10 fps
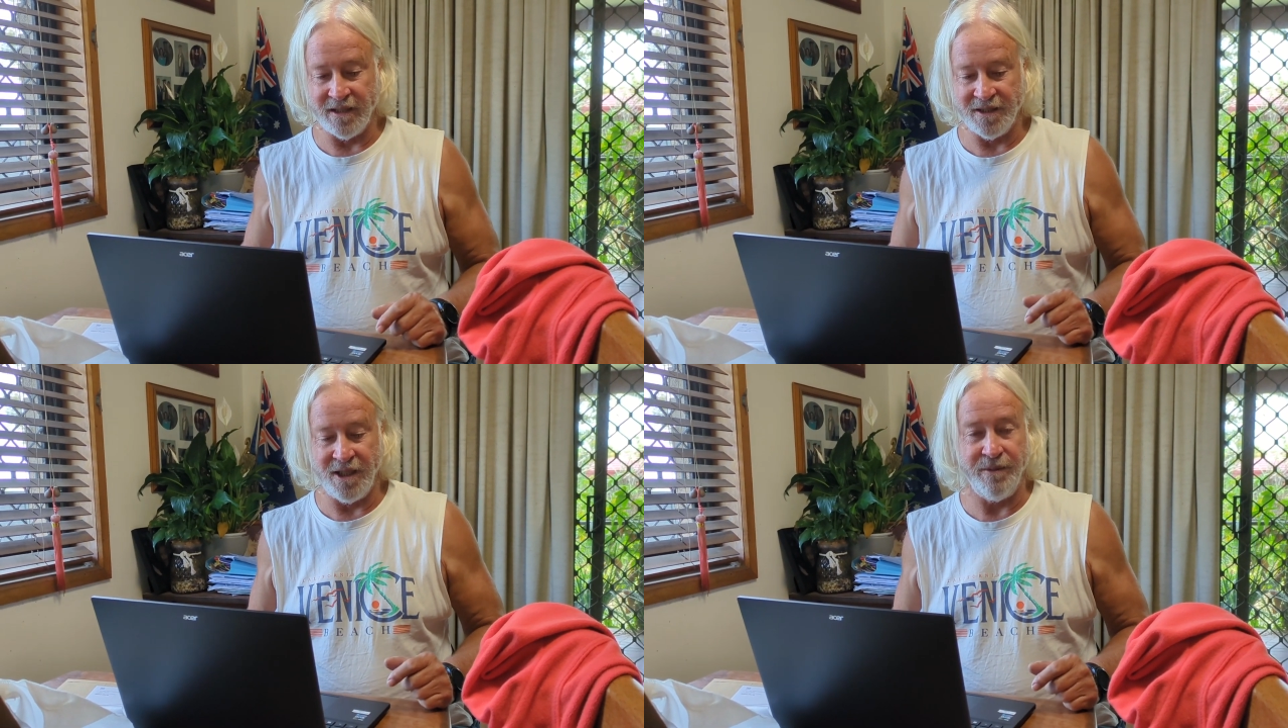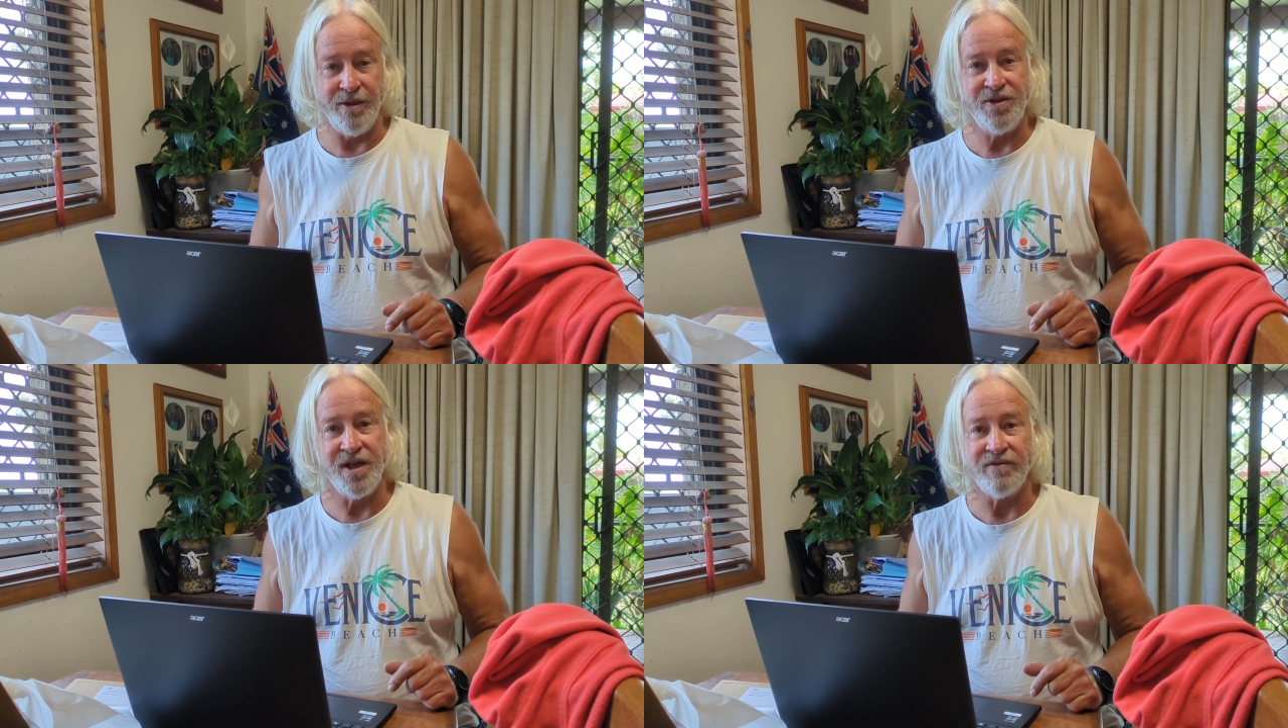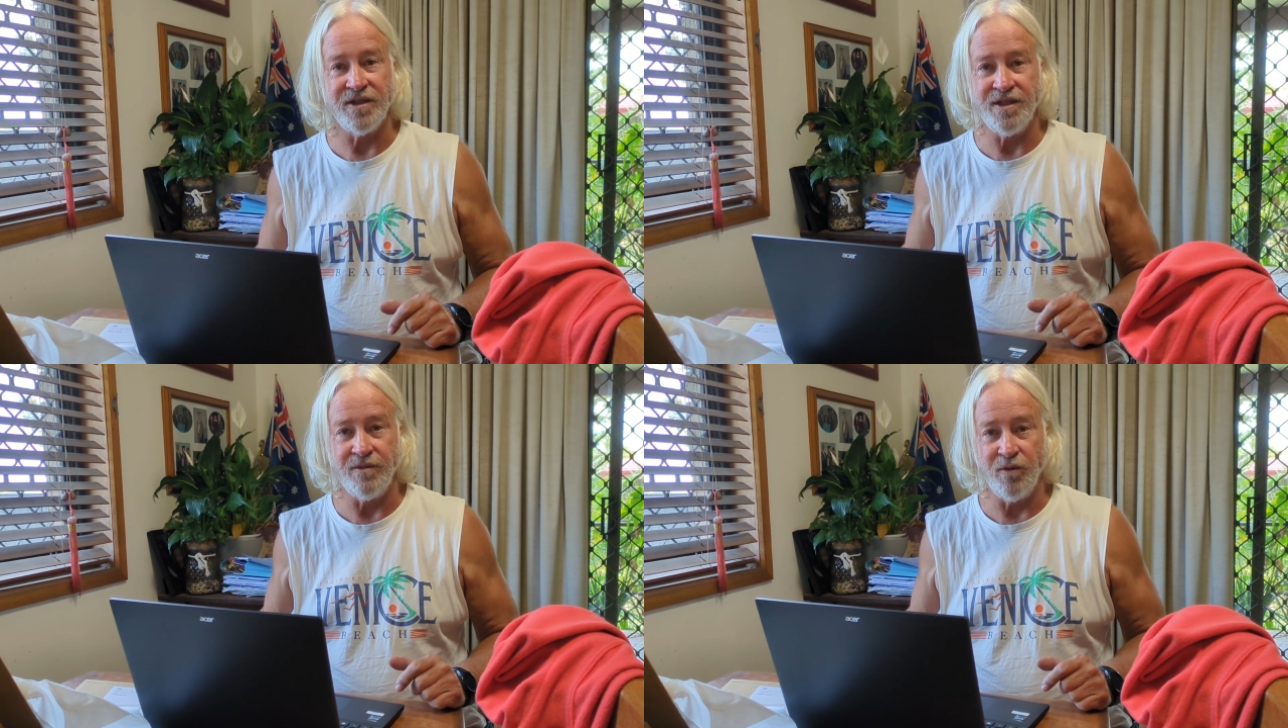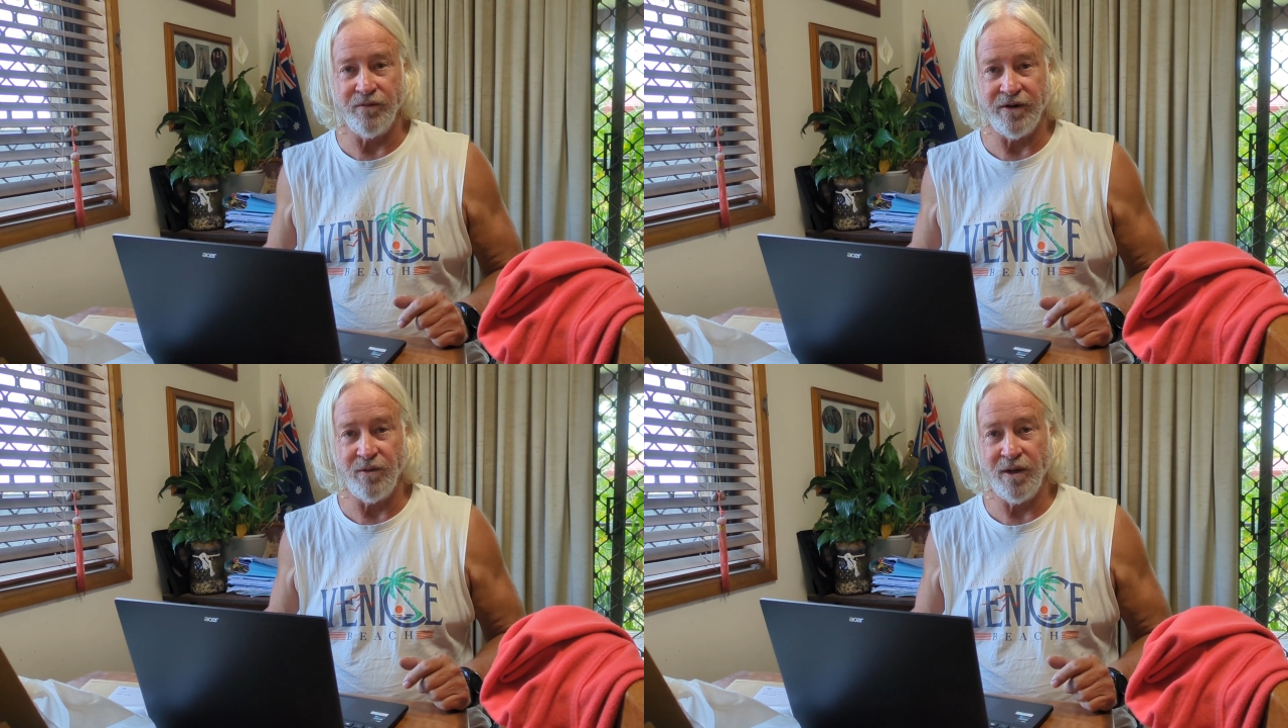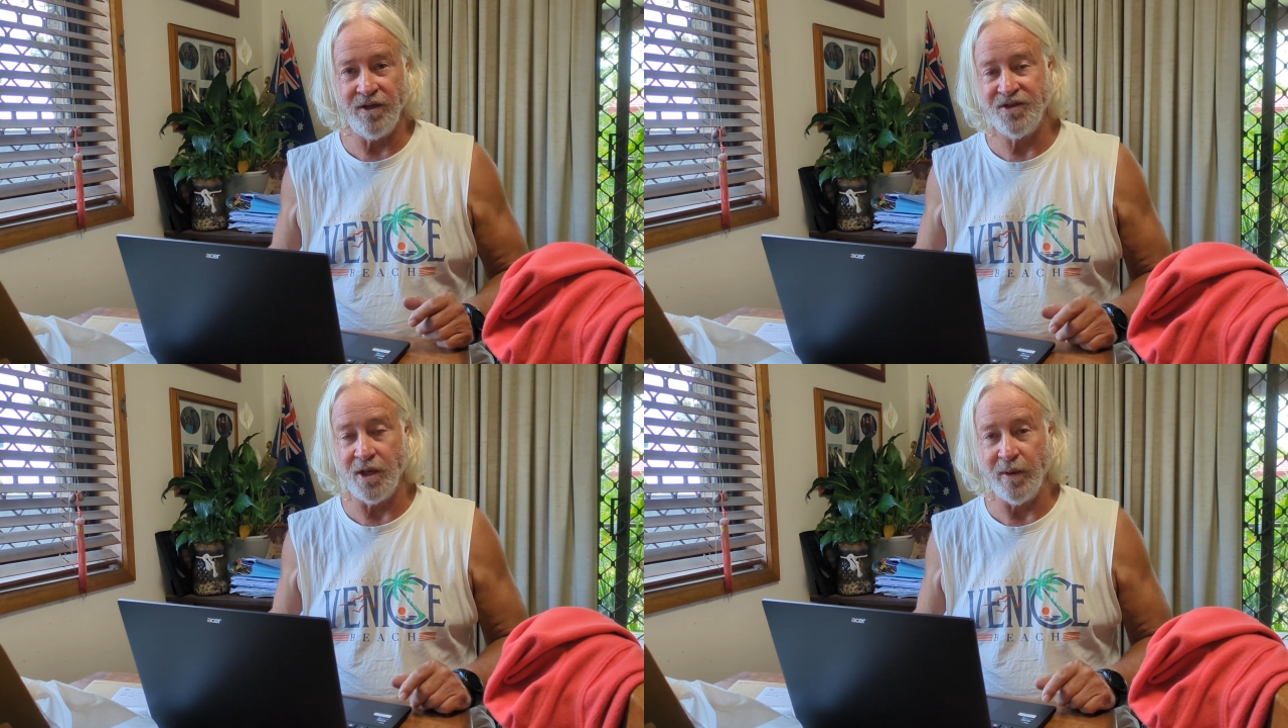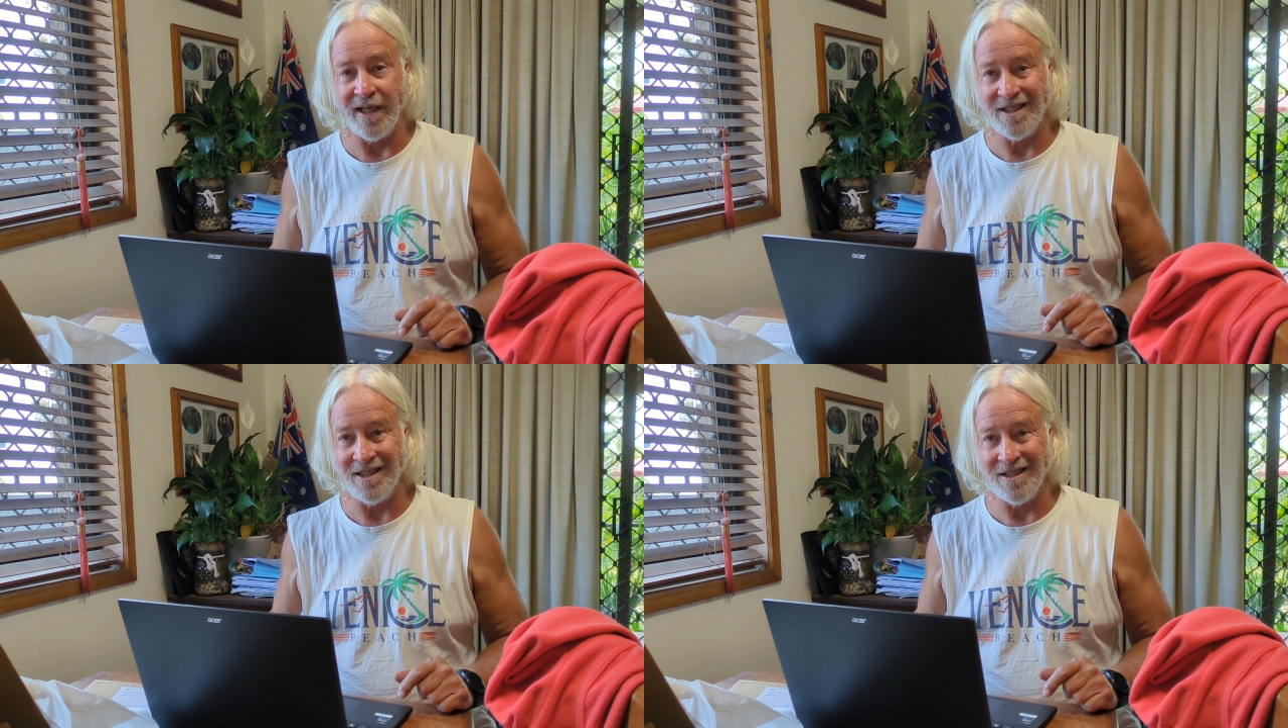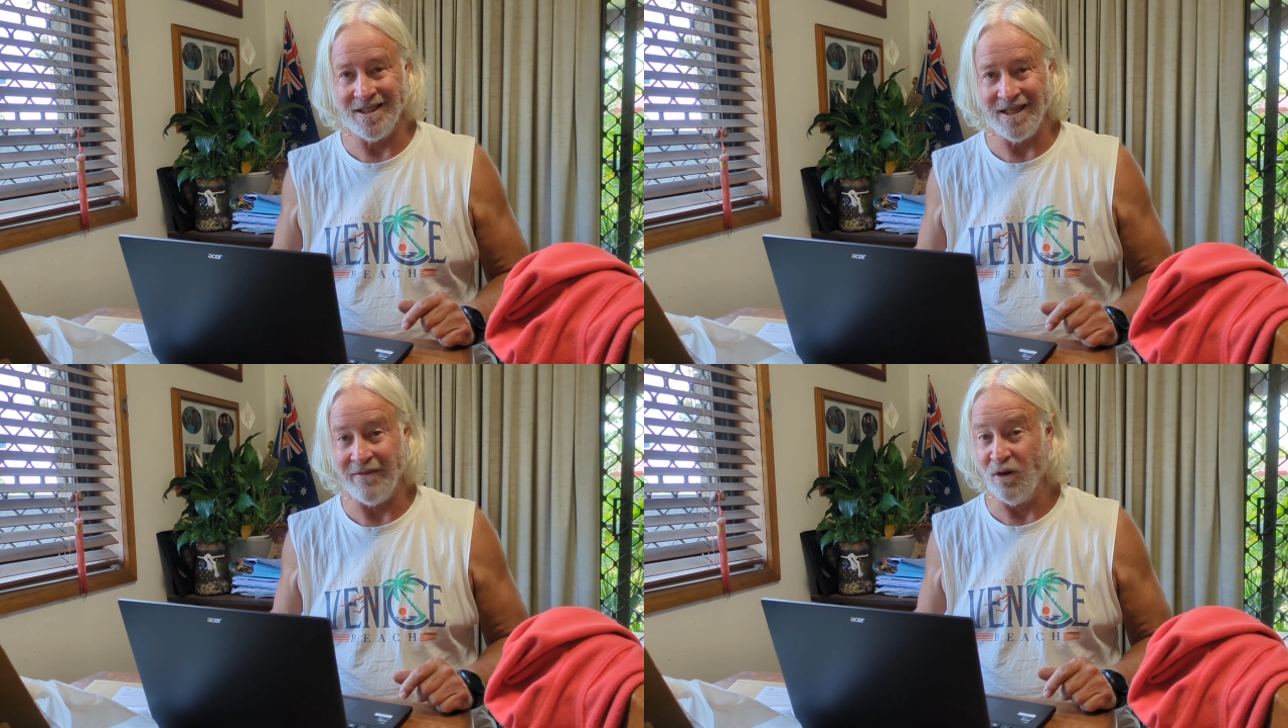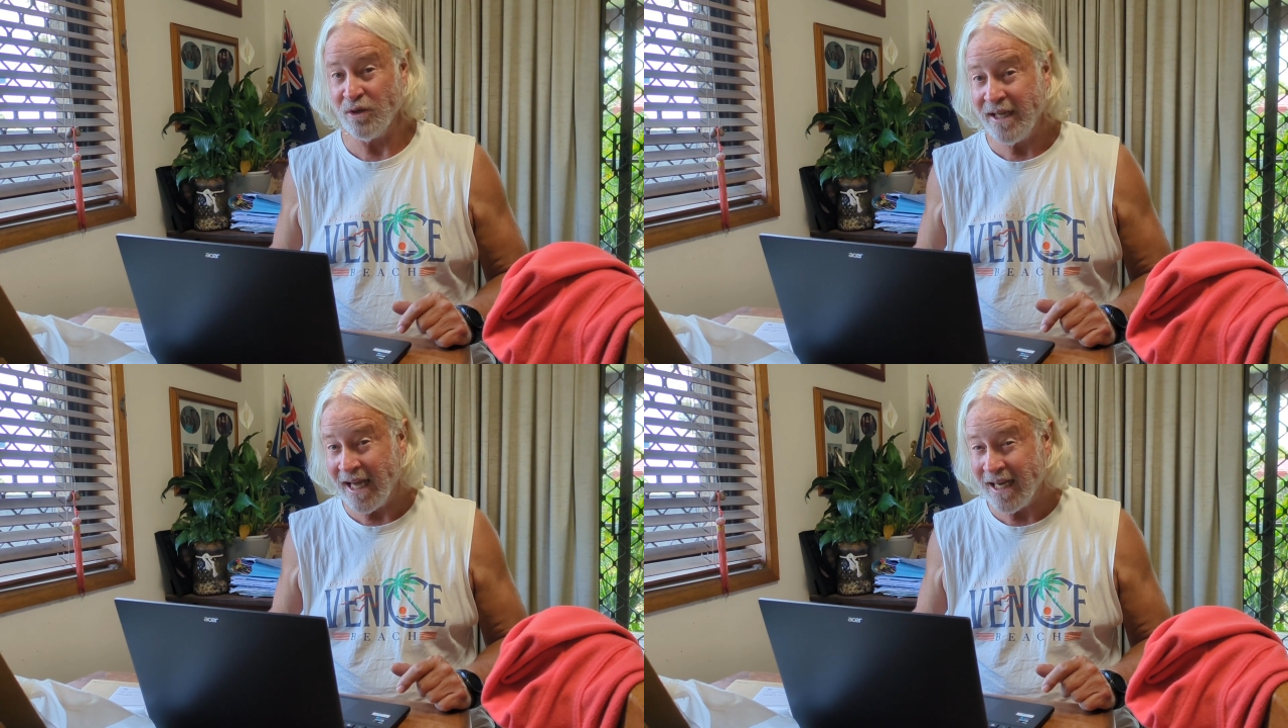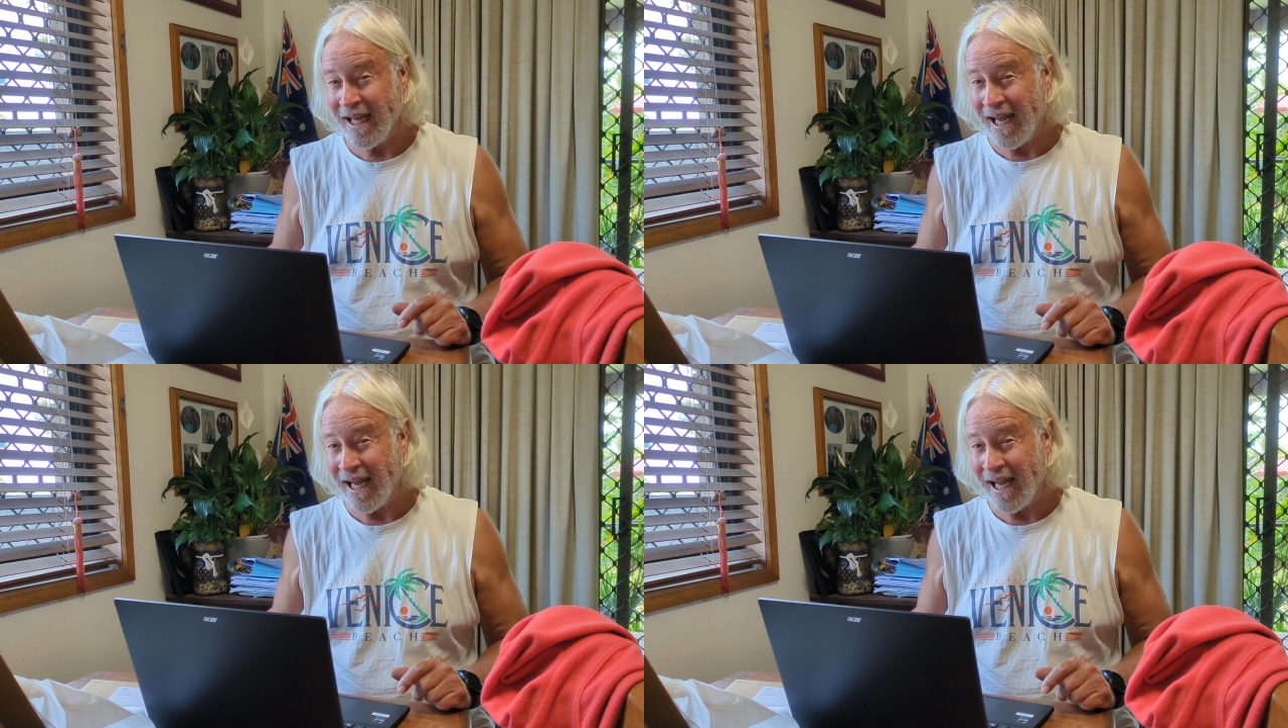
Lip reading: CPU stuff just didn't work very well, so we had to have it looked at,